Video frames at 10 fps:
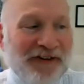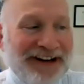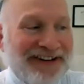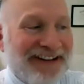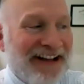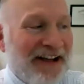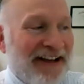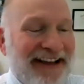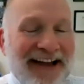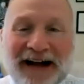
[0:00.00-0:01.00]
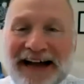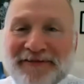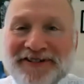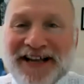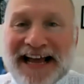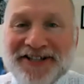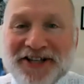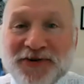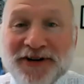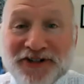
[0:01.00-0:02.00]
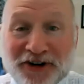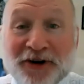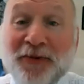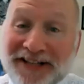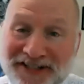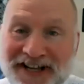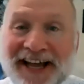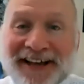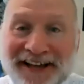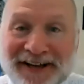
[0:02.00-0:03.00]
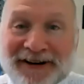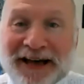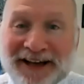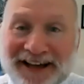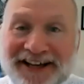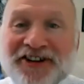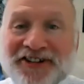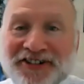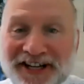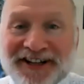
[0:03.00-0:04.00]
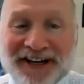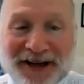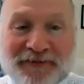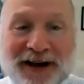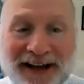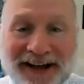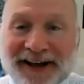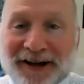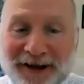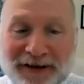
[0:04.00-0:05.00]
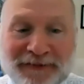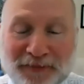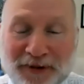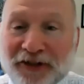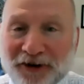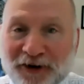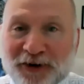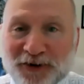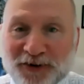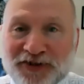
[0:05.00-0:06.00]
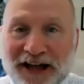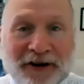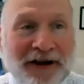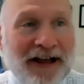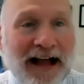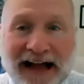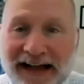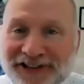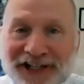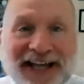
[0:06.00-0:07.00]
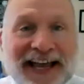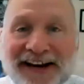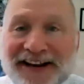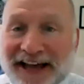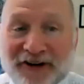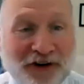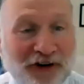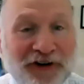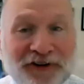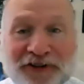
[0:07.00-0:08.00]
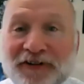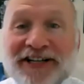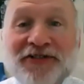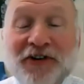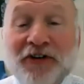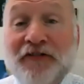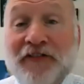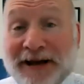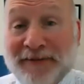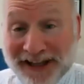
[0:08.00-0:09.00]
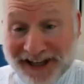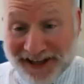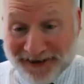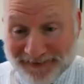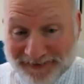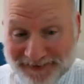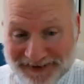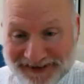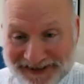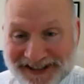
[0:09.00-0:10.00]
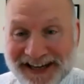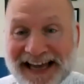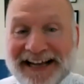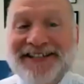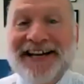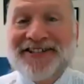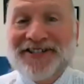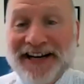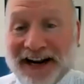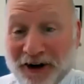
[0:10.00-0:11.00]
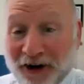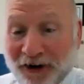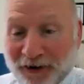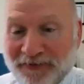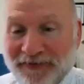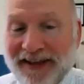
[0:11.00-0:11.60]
Right. Yeah, I was asked this question on Wednesday in the HHT clinic by a mother who said she can't get the rest of her family to get tested at all.